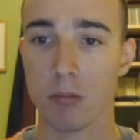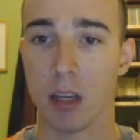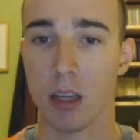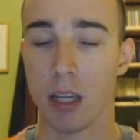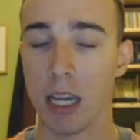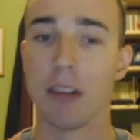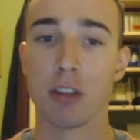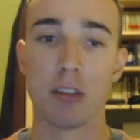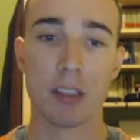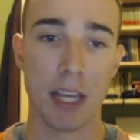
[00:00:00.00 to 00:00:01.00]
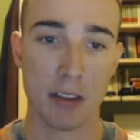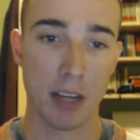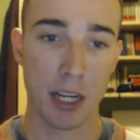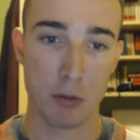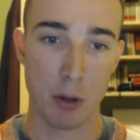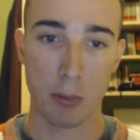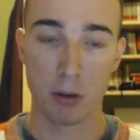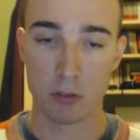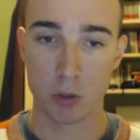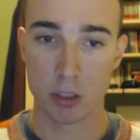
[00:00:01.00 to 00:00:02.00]
He can't really take the a3
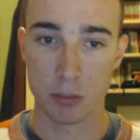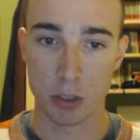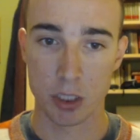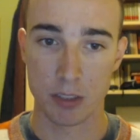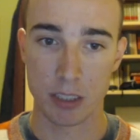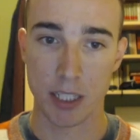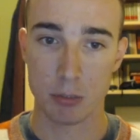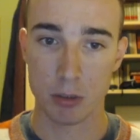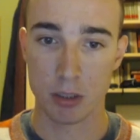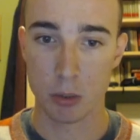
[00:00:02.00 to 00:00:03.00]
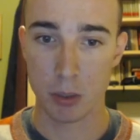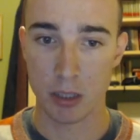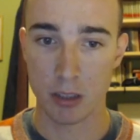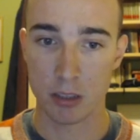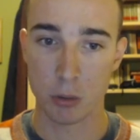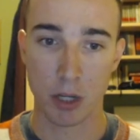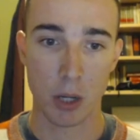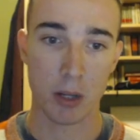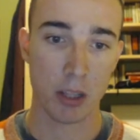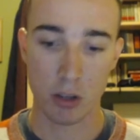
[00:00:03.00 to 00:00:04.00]
pawn, of course, because if he takes with the queen, then rook
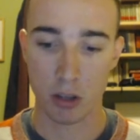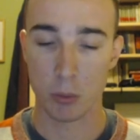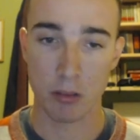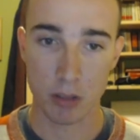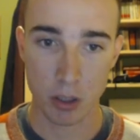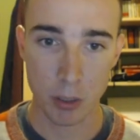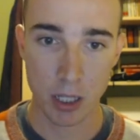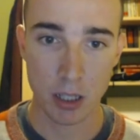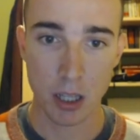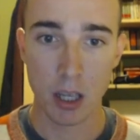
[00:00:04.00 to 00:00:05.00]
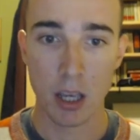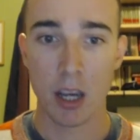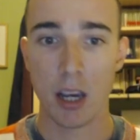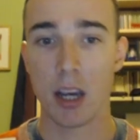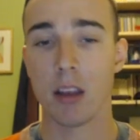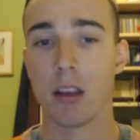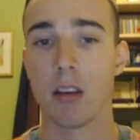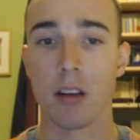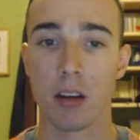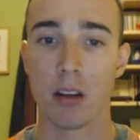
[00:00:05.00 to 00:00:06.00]
a1 just wins the queen.
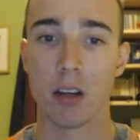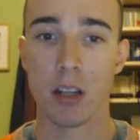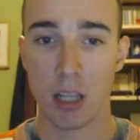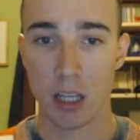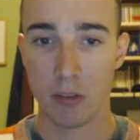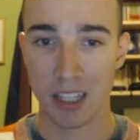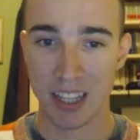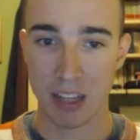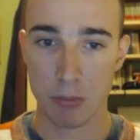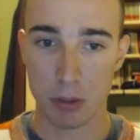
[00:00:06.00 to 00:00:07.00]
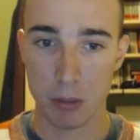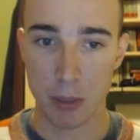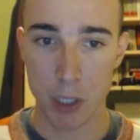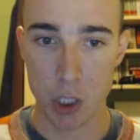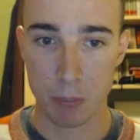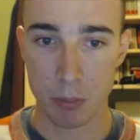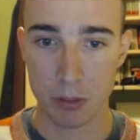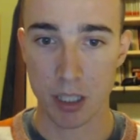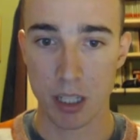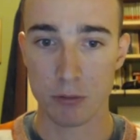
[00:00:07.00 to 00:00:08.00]
And if he takes with the bishop,
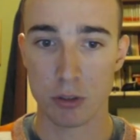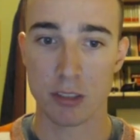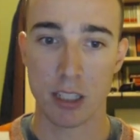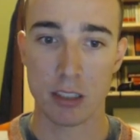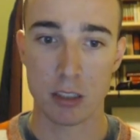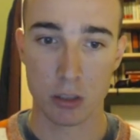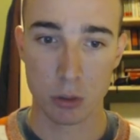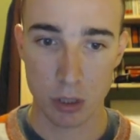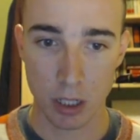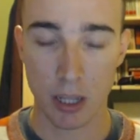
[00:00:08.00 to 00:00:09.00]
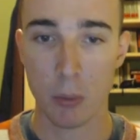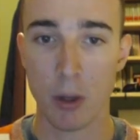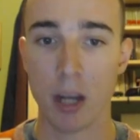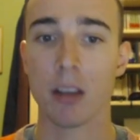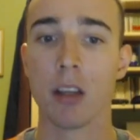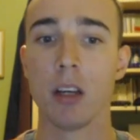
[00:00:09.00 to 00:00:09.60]
then after, say, rook a1,